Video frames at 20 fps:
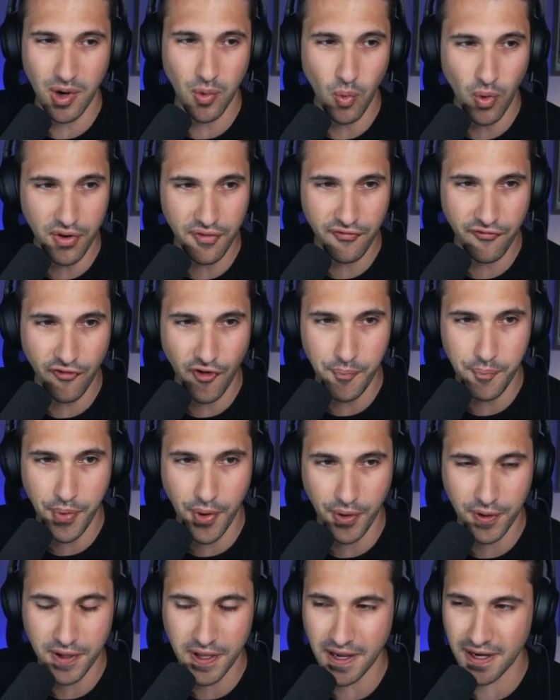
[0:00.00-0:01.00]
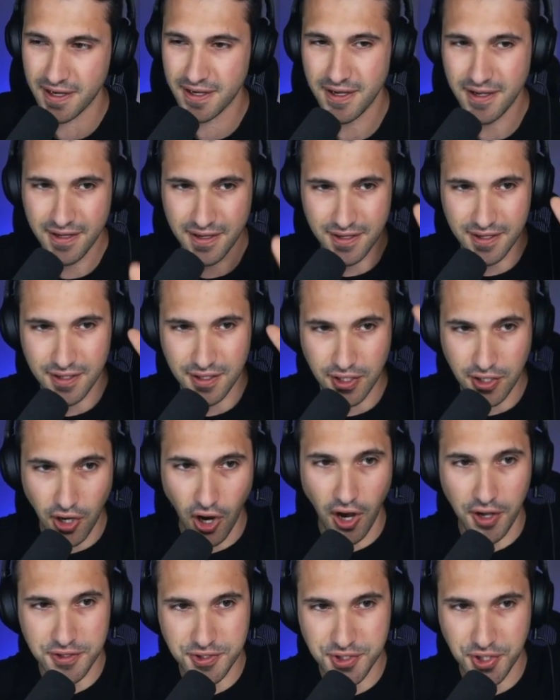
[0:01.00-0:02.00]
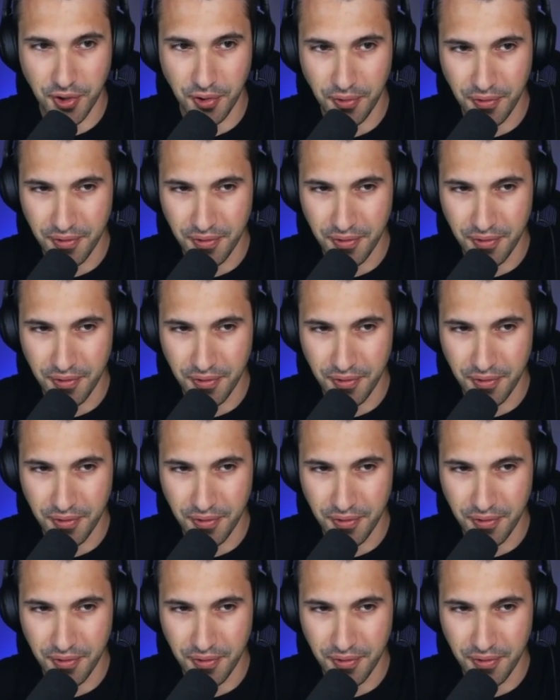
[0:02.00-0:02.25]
one football kick, gonzo.